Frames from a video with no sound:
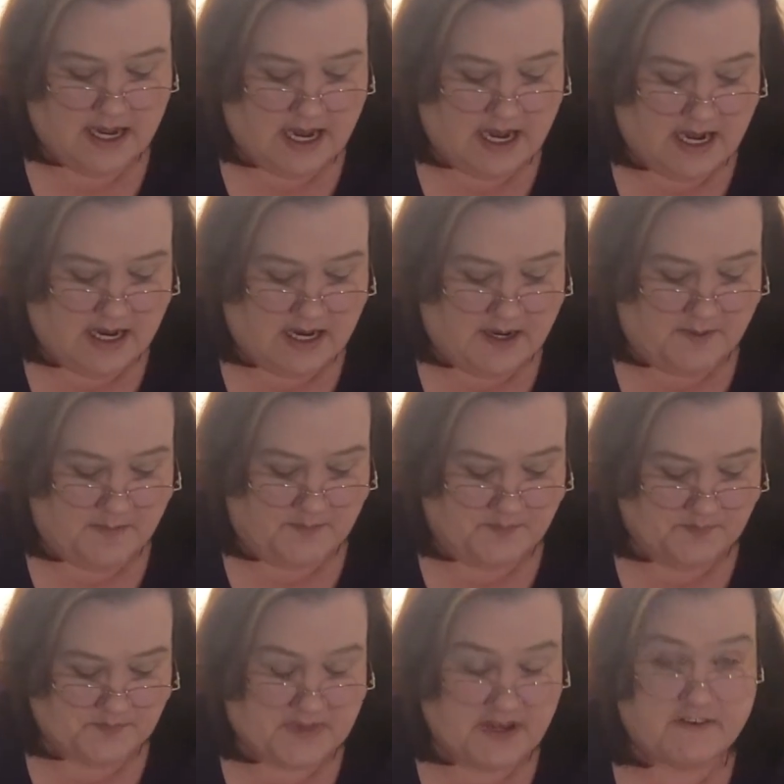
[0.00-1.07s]

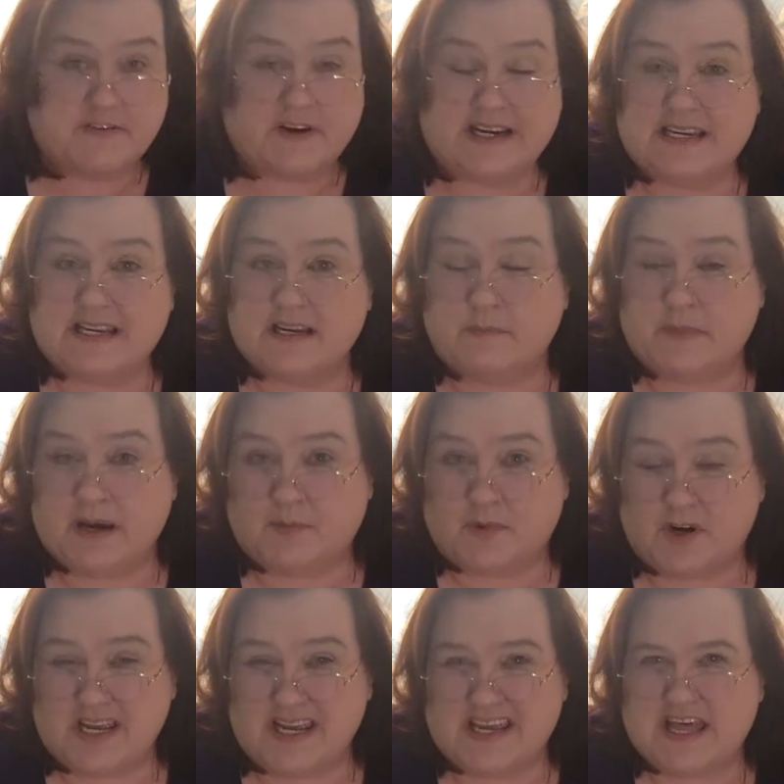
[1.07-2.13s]
Finding a
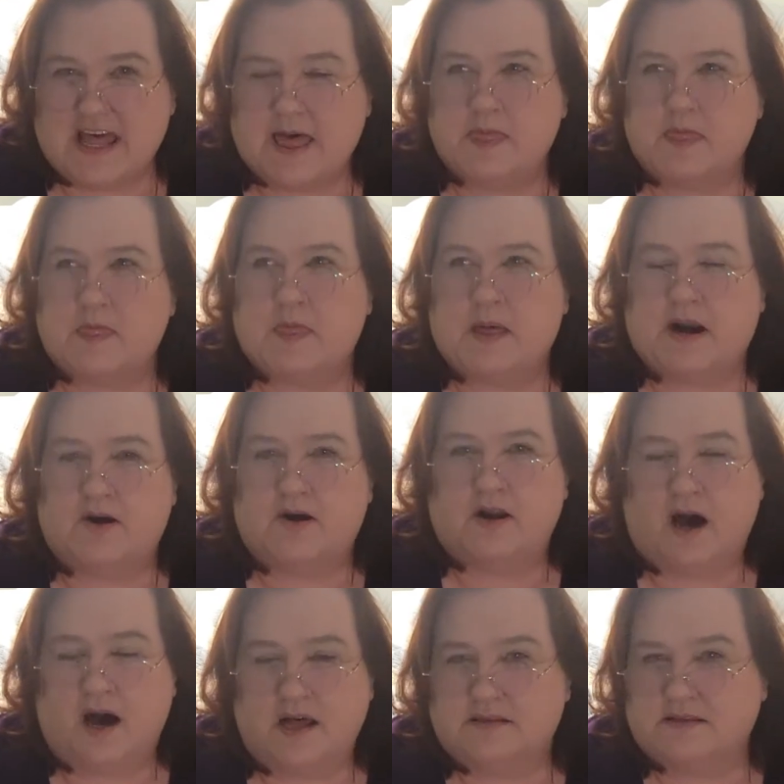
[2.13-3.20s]
Memory, they're
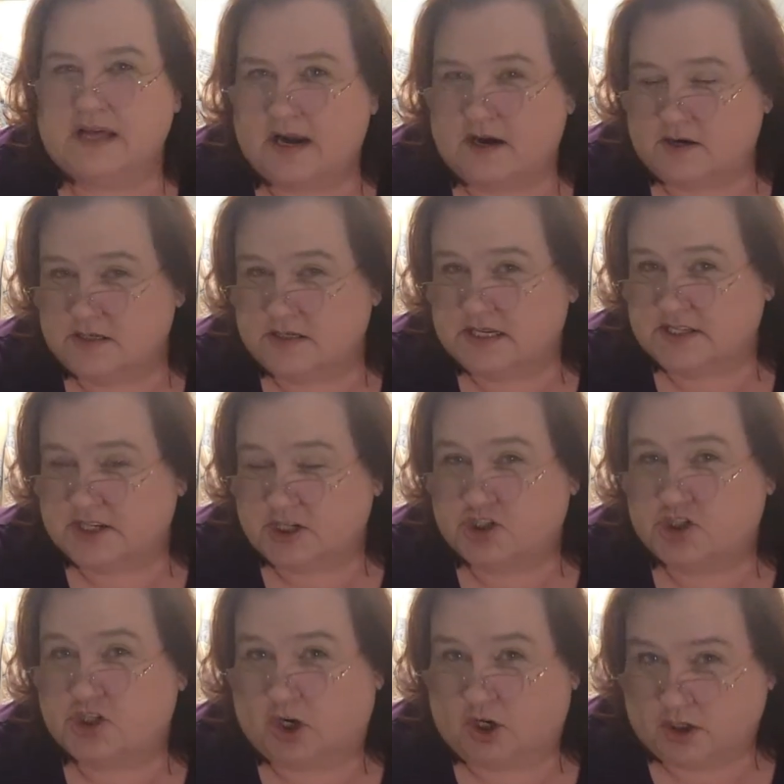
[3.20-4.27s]
not letters. It's a
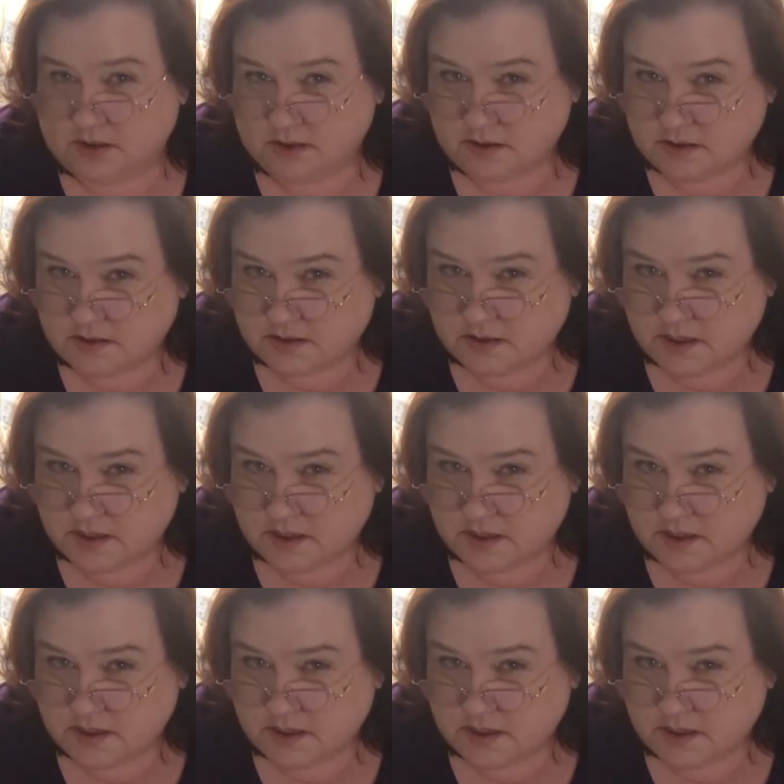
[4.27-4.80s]
journal.